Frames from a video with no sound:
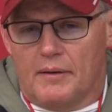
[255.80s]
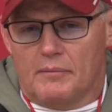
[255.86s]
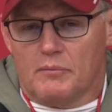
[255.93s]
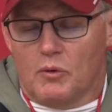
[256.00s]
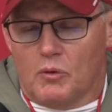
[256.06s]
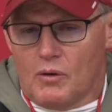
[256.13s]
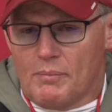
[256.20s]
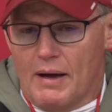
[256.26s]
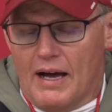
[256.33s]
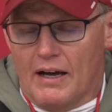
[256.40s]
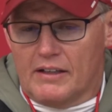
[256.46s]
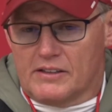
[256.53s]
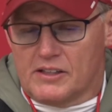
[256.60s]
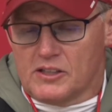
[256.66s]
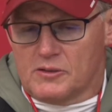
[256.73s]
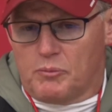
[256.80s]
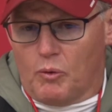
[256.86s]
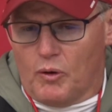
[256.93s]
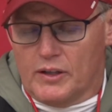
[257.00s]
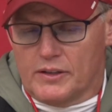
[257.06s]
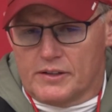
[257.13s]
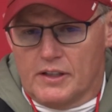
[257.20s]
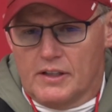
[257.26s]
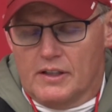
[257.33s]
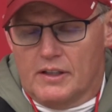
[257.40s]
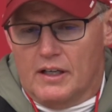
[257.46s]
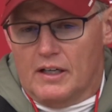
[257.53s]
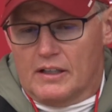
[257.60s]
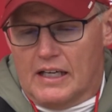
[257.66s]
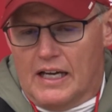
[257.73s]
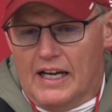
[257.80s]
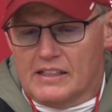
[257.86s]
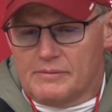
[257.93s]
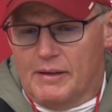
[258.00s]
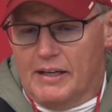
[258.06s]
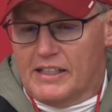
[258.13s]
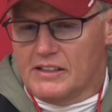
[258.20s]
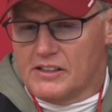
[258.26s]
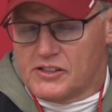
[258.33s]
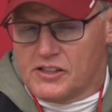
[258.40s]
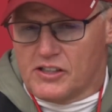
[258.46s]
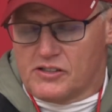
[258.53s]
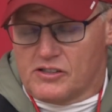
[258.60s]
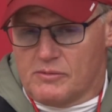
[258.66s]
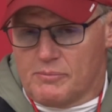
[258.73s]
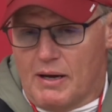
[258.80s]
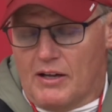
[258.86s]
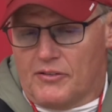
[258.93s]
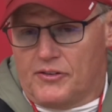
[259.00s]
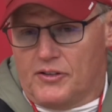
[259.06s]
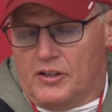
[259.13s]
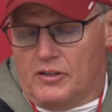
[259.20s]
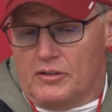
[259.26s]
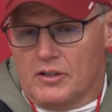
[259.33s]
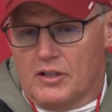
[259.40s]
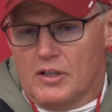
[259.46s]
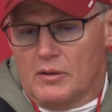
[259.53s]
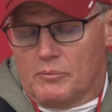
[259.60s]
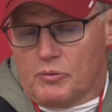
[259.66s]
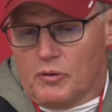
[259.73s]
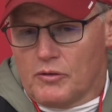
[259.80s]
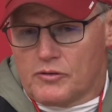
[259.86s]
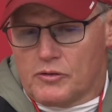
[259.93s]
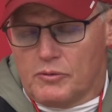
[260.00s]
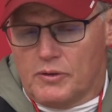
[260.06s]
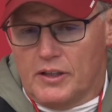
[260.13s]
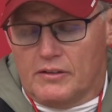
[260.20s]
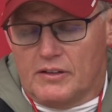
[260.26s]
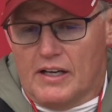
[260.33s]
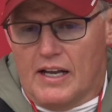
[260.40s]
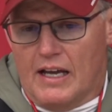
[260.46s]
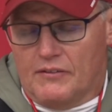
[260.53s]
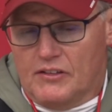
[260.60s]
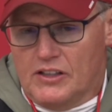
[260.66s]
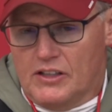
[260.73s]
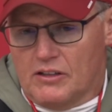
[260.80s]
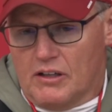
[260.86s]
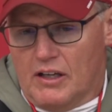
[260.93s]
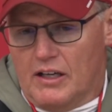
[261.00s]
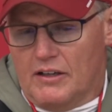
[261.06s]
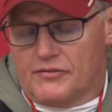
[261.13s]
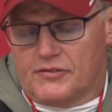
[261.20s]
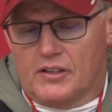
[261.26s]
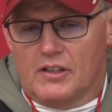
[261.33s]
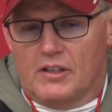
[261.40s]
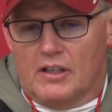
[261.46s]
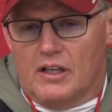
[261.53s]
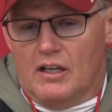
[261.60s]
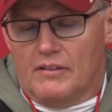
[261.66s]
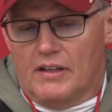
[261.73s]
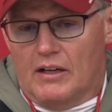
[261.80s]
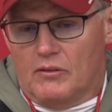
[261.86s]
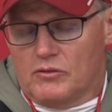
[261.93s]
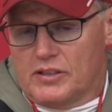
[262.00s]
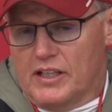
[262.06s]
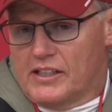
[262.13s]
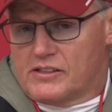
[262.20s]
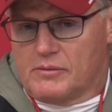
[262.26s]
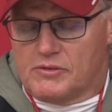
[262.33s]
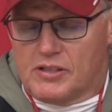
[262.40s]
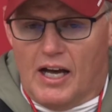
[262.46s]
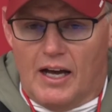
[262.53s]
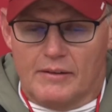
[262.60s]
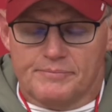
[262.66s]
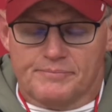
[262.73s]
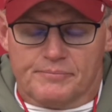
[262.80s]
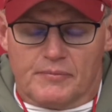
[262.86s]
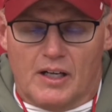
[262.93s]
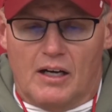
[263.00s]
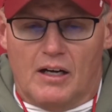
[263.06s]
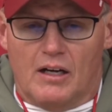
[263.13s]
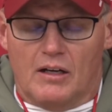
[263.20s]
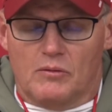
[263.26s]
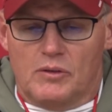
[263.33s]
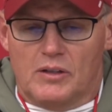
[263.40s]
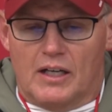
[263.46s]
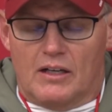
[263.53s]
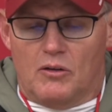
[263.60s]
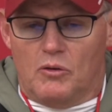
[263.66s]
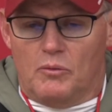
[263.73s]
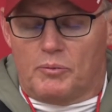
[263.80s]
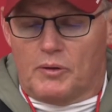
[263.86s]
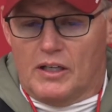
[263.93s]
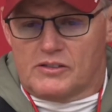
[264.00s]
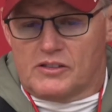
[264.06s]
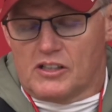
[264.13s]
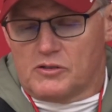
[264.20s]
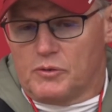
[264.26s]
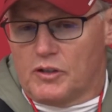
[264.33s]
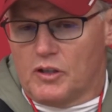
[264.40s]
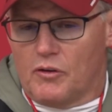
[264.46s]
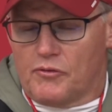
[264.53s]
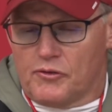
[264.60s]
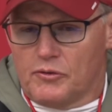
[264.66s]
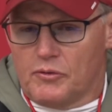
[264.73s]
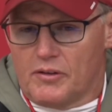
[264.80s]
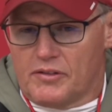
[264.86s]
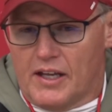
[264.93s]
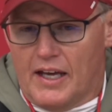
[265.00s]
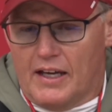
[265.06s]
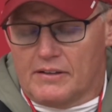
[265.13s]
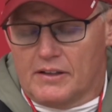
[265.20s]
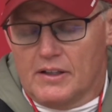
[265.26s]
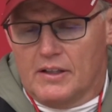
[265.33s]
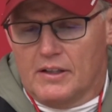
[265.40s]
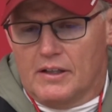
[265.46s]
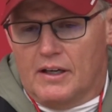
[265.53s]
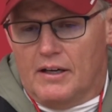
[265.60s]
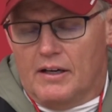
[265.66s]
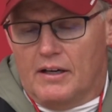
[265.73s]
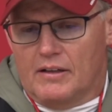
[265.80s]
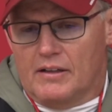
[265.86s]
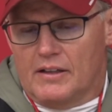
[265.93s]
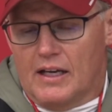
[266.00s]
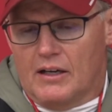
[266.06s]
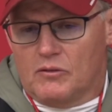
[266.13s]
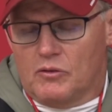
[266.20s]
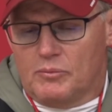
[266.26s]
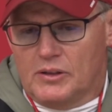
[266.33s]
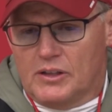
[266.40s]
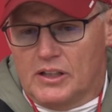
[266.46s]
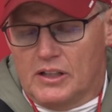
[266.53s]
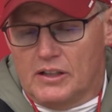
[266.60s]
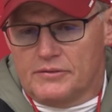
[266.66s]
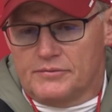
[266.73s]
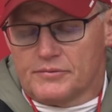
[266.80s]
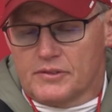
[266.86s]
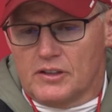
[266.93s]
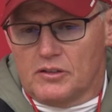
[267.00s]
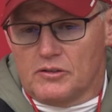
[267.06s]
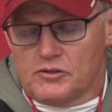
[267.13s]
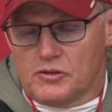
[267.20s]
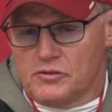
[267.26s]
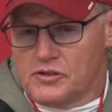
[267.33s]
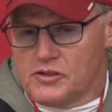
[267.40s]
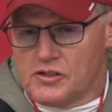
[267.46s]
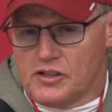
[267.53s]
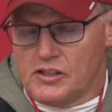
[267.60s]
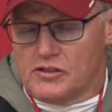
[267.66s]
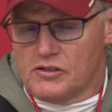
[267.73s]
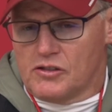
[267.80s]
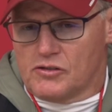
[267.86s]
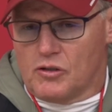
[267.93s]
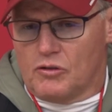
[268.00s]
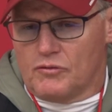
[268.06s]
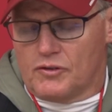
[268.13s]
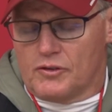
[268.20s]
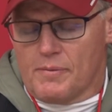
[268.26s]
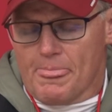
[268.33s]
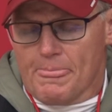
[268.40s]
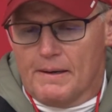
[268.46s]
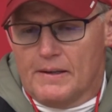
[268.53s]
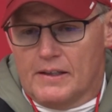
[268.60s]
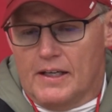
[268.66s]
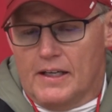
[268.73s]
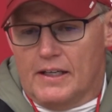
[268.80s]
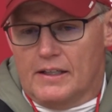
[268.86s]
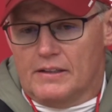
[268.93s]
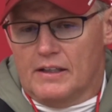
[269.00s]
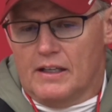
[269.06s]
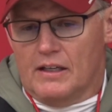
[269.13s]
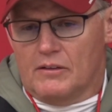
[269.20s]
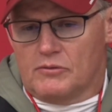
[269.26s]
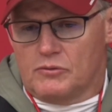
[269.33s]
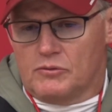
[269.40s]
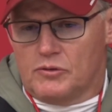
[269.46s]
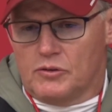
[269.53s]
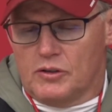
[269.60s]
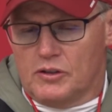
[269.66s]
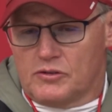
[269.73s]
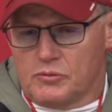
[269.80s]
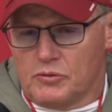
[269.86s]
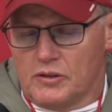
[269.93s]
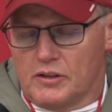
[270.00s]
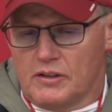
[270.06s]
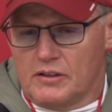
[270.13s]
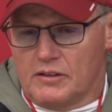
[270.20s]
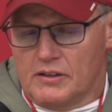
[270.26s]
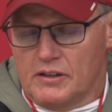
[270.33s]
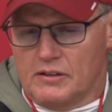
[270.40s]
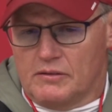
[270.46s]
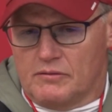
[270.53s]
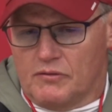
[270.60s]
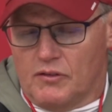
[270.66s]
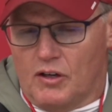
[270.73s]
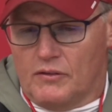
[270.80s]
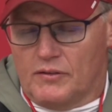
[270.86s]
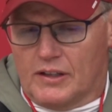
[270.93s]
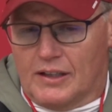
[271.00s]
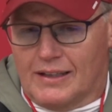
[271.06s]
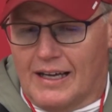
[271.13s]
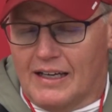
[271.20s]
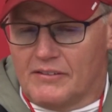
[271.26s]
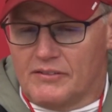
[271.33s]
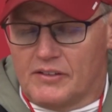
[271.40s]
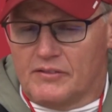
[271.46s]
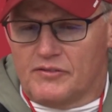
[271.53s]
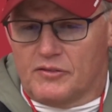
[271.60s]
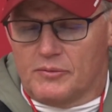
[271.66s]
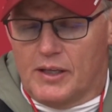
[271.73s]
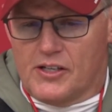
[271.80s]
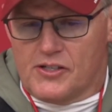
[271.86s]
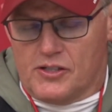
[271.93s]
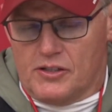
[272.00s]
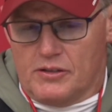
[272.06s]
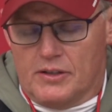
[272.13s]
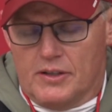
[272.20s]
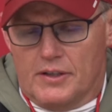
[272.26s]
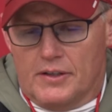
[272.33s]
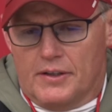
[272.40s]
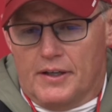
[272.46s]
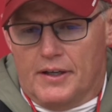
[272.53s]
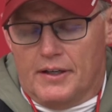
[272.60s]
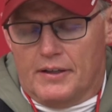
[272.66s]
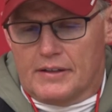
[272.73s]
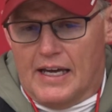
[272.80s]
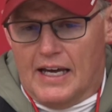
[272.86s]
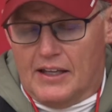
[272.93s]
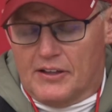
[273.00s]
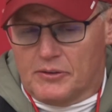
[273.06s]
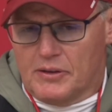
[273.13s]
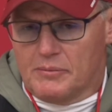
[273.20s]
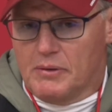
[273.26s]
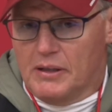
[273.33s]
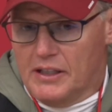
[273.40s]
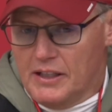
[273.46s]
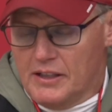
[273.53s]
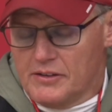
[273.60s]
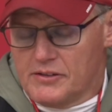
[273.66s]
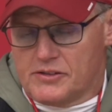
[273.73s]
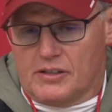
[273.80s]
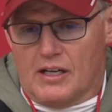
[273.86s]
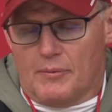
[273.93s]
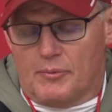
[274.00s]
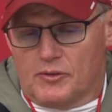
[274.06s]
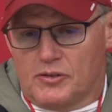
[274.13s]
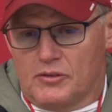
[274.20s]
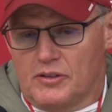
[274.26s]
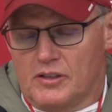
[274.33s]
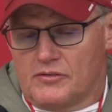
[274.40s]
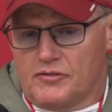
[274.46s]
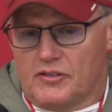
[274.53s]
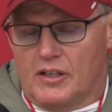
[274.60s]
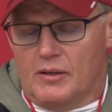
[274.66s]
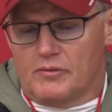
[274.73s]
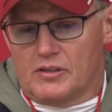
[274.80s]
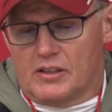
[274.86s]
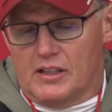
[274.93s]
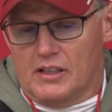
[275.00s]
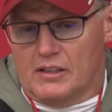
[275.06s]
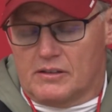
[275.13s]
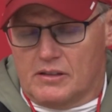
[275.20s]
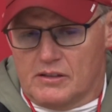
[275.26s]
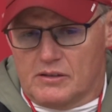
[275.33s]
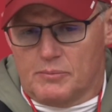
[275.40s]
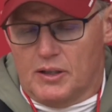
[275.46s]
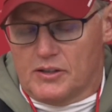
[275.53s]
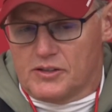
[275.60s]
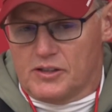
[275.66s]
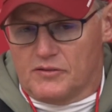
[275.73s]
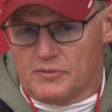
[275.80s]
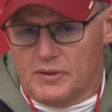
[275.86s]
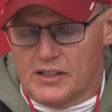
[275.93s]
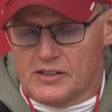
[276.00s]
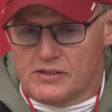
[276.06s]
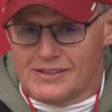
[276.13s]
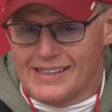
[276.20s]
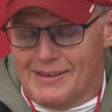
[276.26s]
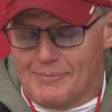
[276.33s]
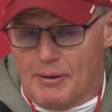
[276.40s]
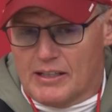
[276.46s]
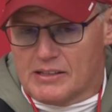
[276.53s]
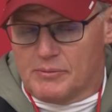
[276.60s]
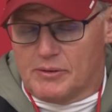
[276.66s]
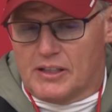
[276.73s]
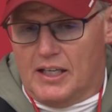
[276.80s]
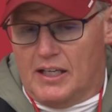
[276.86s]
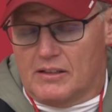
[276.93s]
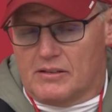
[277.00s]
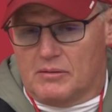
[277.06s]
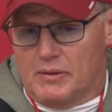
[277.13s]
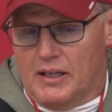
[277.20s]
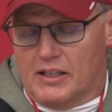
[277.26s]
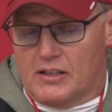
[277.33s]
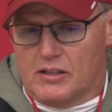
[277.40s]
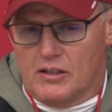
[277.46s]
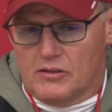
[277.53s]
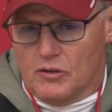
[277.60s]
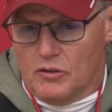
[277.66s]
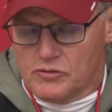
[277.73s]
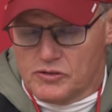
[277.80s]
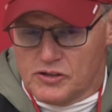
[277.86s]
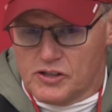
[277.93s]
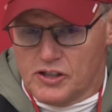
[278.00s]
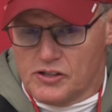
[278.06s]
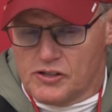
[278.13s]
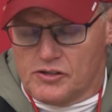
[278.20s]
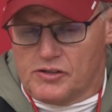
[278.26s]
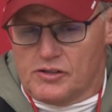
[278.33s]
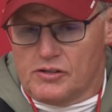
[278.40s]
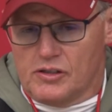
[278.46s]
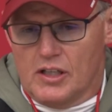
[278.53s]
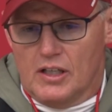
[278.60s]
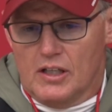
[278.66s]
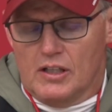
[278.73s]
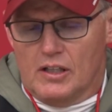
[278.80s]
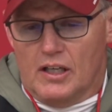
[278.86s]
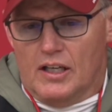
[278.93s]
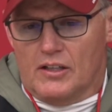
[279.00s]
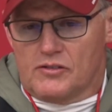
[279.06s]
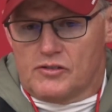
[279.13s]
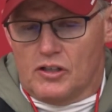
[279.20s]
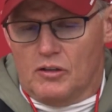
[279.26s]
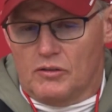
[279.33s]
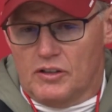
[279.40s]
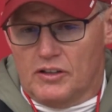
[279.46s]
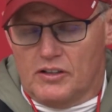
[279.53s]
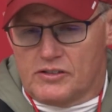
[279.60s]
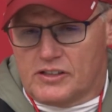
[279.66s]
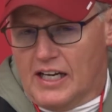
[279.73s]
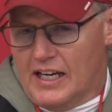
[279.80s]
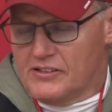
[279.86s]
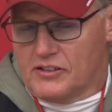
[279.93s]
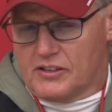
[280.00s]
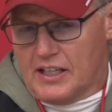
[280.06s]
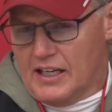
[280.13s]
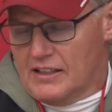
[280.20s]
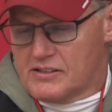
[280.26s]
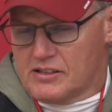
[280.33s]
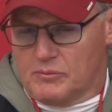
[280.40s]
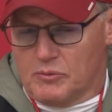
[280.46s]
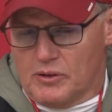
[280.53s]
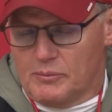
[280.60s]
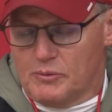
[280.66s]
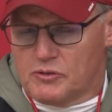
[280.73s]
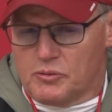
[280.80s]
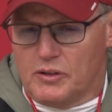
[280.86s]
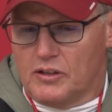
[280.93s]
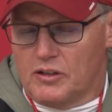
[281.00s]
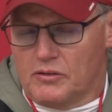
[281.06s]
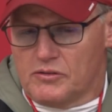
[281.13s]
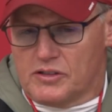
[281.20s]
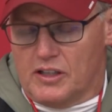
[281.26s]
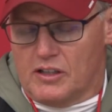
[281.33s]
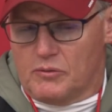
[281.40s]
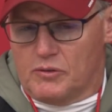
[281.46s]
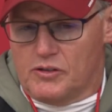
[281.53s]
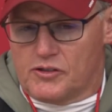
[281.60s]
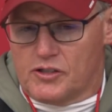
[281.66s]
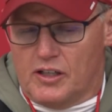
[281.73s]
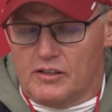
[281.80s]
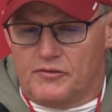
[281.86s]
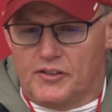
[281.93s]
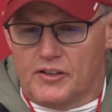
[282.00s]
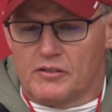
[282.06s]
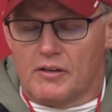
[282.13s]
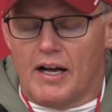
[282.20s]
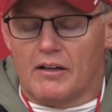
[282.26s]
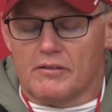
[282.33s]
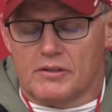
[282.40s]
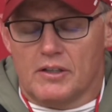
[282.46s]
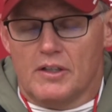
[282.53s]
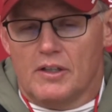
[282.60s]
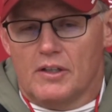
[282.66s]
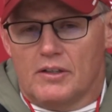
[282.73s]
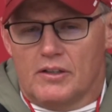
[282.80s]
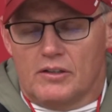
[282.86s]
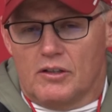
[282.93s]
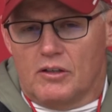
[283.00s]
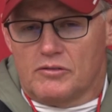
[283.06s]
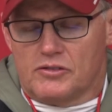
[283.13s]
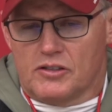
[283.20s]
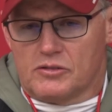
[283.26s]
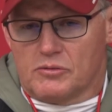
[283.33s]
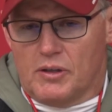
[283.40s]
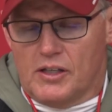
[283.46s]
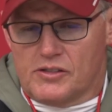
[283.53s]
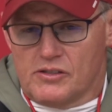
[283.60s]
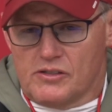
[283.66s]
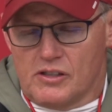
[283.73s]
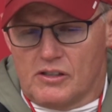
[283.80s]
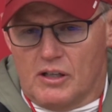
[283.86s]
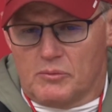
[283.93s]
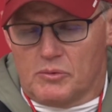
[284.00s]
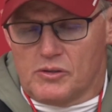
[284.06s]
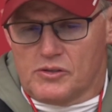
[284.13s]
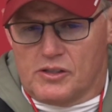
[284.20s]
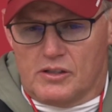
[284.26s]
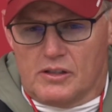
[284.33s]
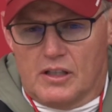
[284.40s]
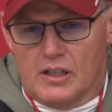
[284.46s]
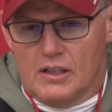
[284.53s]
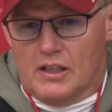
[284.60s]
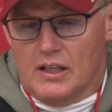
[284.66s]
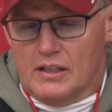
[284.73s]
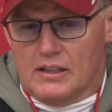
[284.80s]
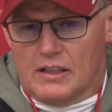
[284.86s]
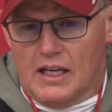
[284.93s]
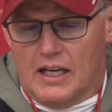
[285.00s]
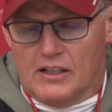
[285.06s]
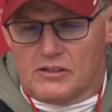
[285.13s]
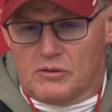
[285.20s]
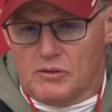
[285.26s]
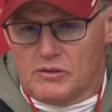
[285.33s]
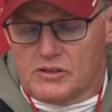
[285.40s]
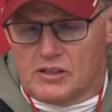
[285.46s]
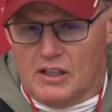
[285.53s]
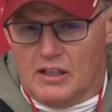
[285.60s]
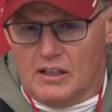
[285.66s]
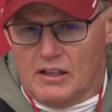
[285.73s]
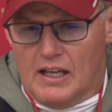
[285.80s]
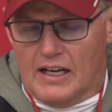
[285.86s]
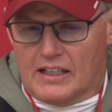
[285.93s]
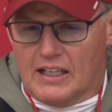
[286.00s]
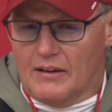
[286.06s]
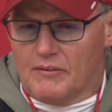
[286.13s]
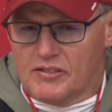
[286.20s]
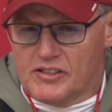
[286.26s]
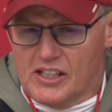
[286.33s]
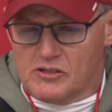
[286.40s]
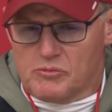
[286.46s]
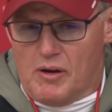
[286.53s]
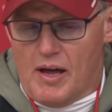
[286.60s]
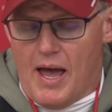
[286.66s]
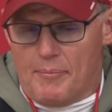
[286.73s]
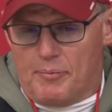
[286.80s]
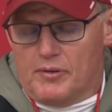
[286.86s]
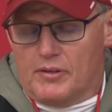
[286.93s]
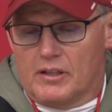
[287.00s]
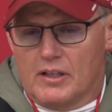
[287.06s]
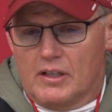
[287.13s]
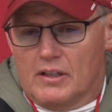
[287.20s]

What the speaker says: more about at this point. Guys making decisions about their pro career that have a year left, that will take some time. We got a whole process we go through with that, and that will begin, you know, as soon as the season is over. It's really involving a lot of information, gathering, meetings, opportunities for them to get as much information as they possibly can to make those decisions. And then there's guys that are kind of somewhere in between those there where you're trying to figure out, you know, situations and numbers and guys. So it's a lot of conversations will happen